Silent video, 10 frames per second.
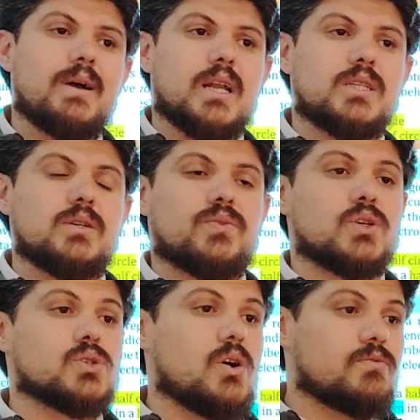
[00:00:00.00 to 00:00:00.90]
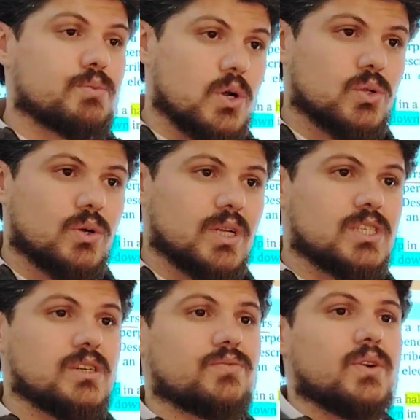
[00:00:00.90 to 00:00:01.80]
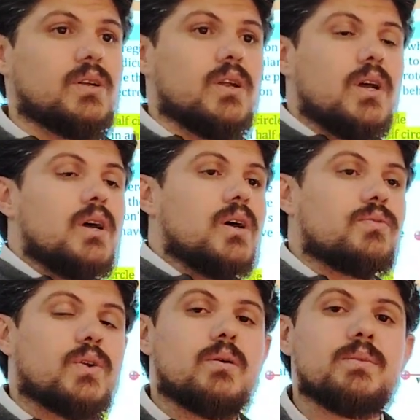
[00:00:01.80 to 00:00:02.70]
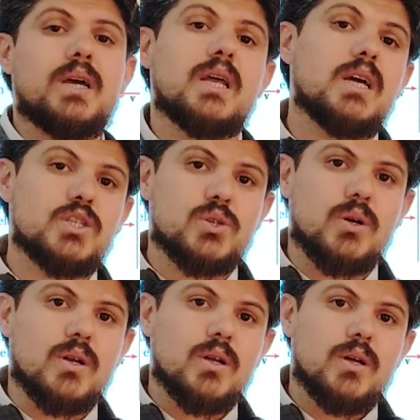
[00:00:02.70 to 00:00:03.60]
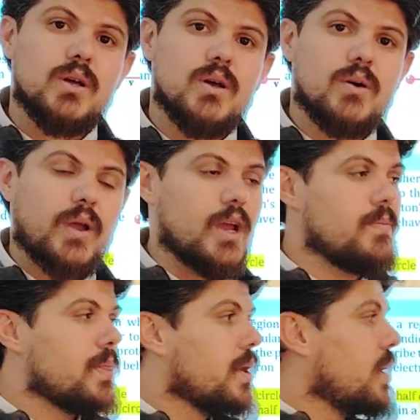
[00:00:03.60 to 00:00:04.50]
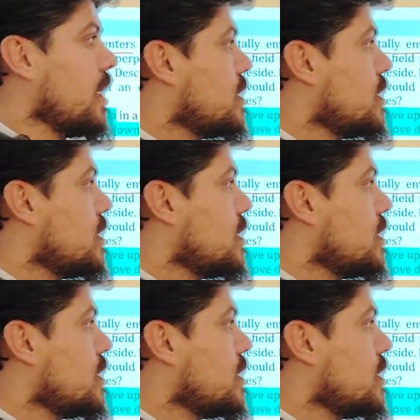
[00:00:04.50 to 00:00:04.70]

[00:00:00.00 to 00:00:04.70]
of the magnetic force of proton is different from the electron. Okay?